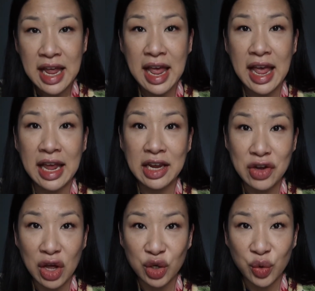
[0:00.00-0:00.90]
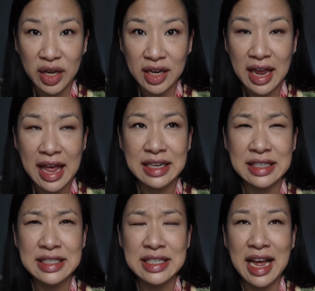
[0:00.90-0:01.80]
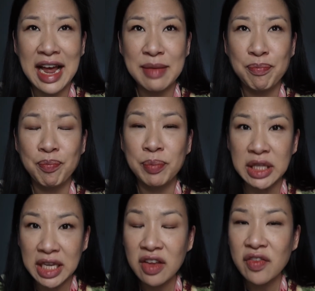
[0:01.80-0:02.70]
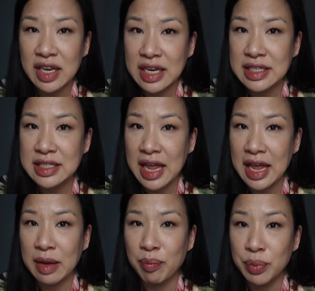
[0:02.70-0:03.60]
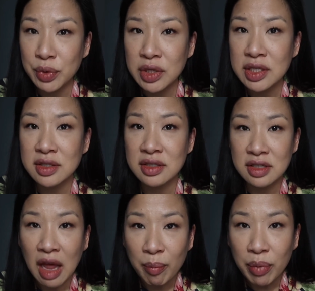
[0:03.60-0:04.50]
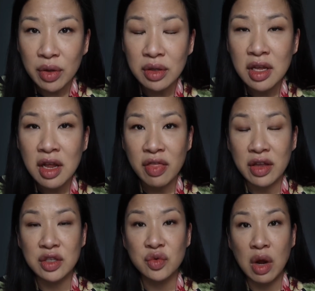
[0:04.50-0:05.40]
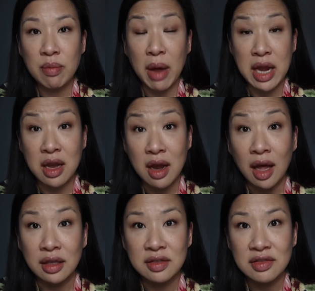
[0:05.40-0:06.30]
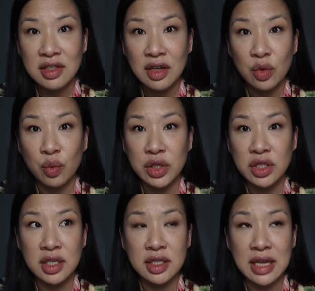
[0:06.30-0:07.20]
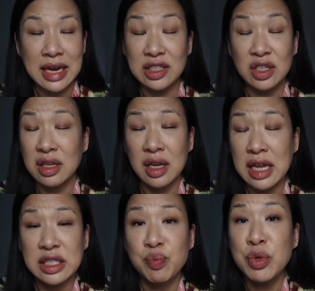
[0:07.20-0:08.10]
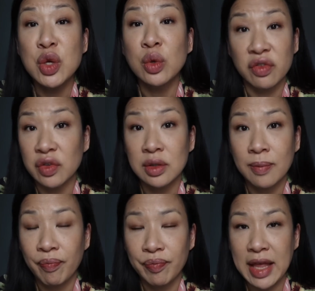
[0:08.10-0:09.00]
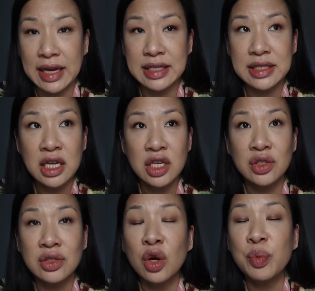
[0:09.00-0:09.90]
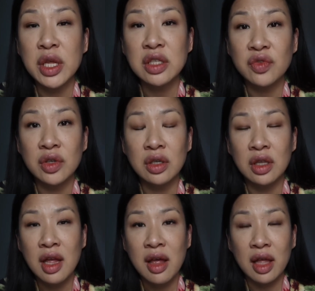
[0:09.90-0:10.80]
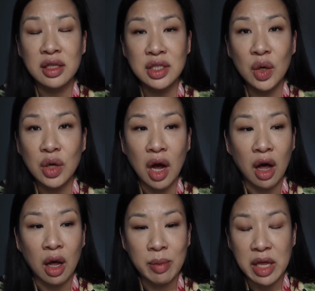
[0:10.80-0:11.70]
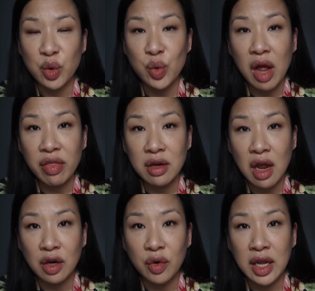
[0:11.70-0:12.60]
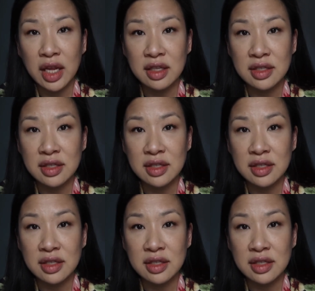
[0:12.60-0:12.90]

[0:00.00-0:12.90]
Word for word: a nunnery and I believe it is a Buddhist temple that is run by nuns which is and it's it's beautiful it is so peaceful and so calm and around the nunnery the